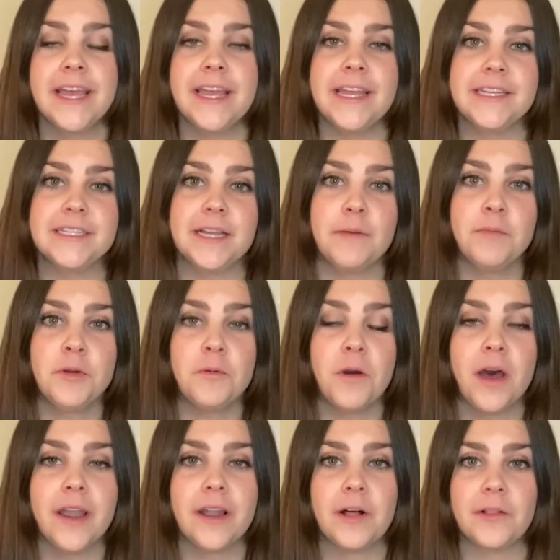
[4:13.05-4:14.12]
is, number
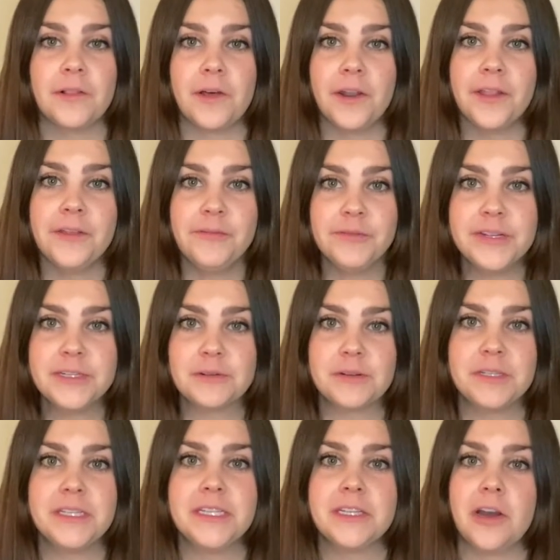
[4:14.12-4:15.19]
one, a lot of the
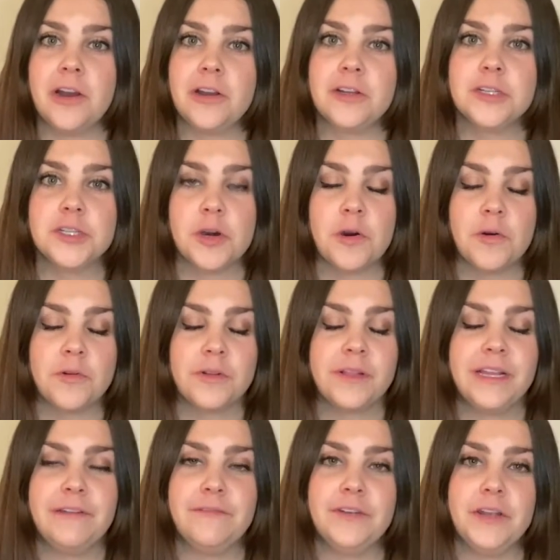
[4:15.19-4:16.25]
resources are totally
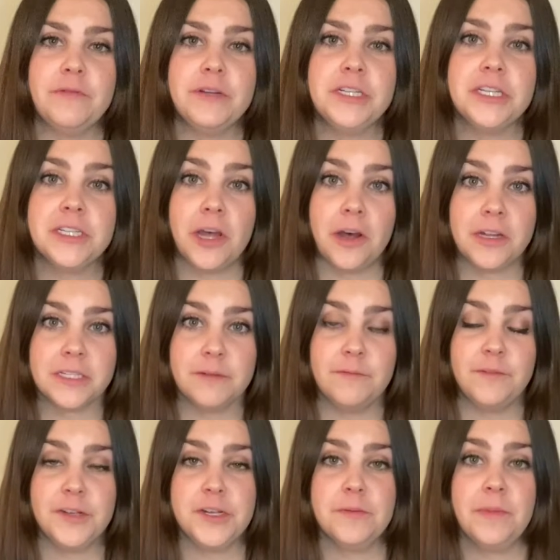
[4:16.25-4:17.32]
free, which is awesome
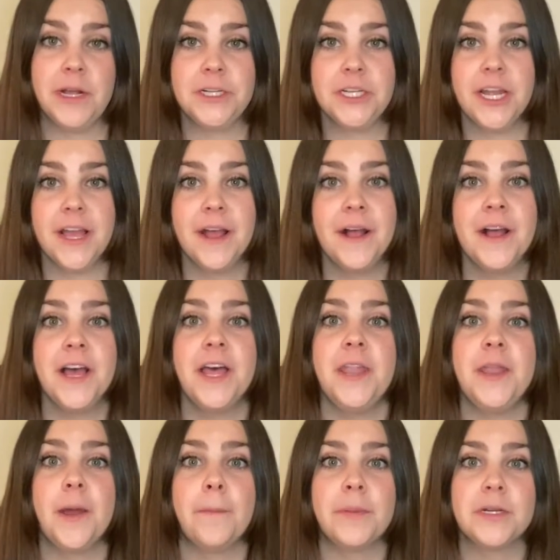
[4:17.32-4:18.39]
for your budget.
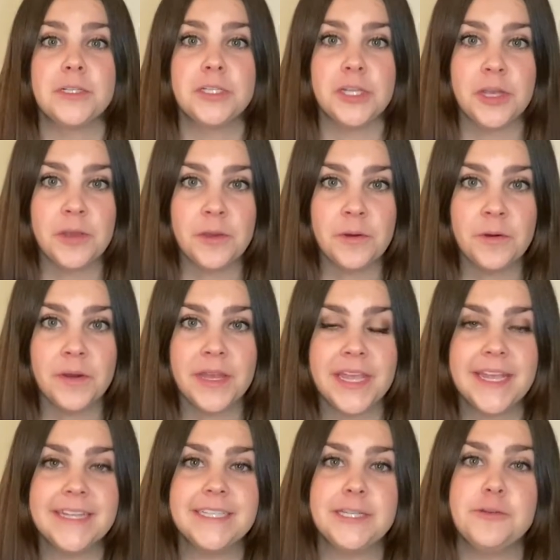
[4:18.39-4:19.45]
Number two
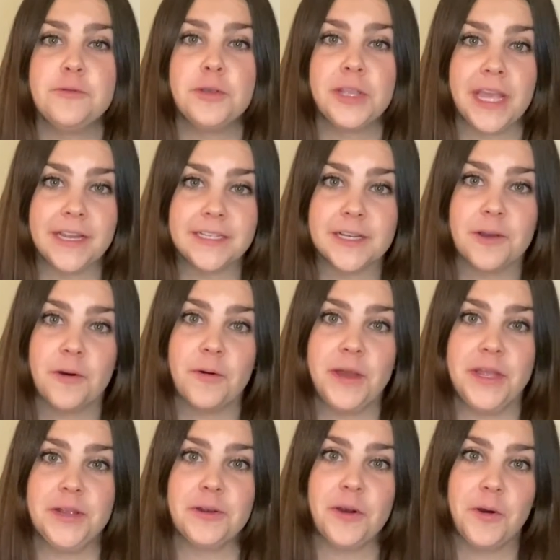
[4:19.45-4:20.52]
is you get to go
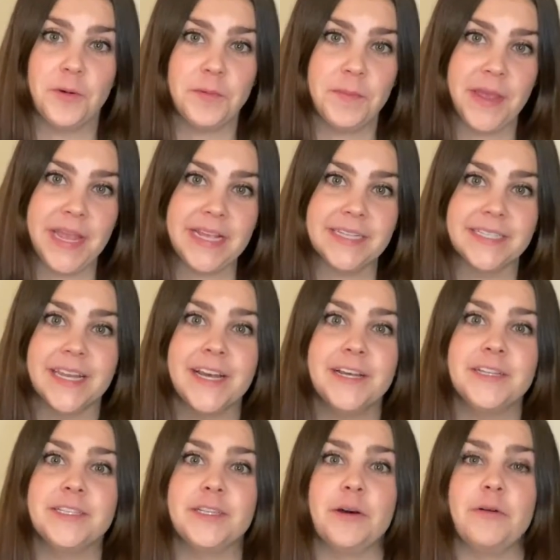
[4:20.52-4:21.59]
at your own pace.
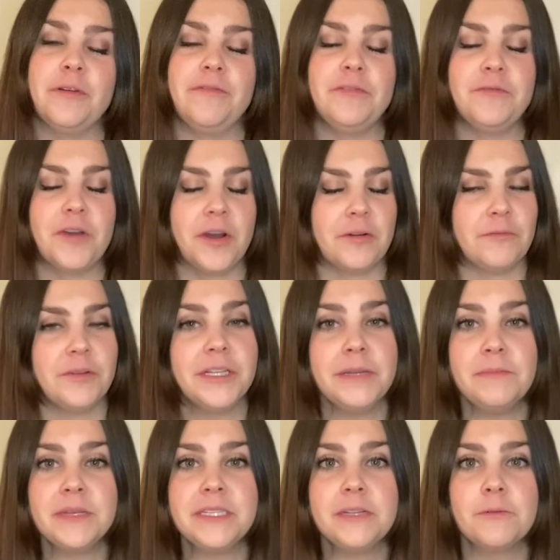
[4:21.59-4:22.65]
So if you've got a really
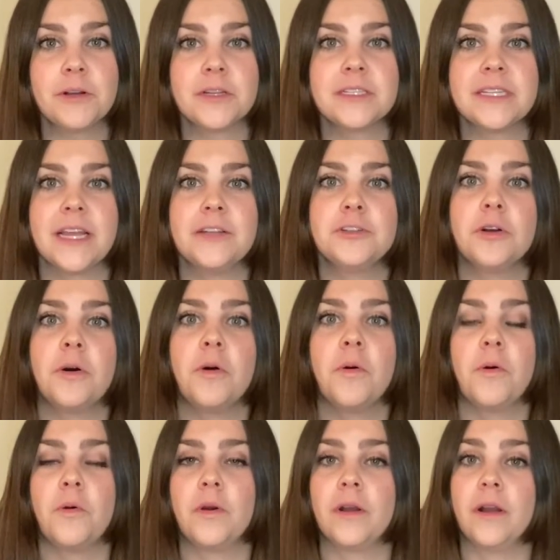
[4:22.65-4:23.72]
busy work schedule
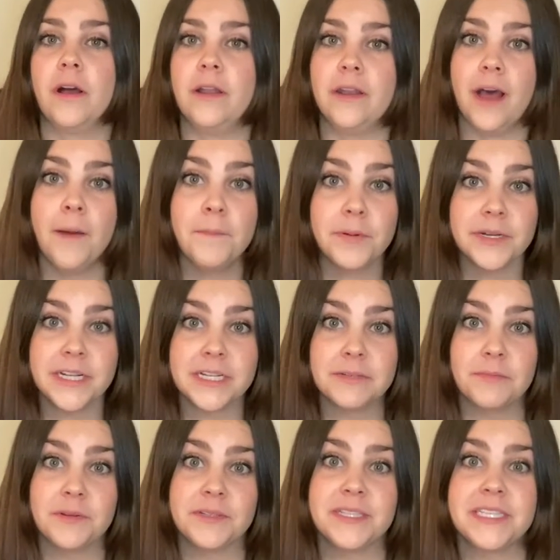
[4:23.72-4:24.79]
or an
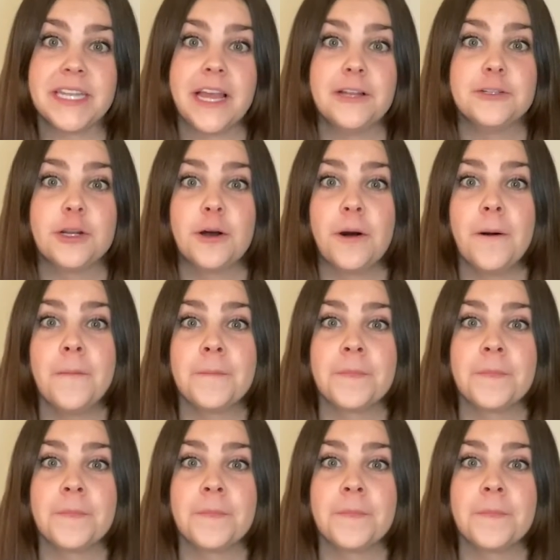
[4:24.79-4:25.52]
unpredictable schedule,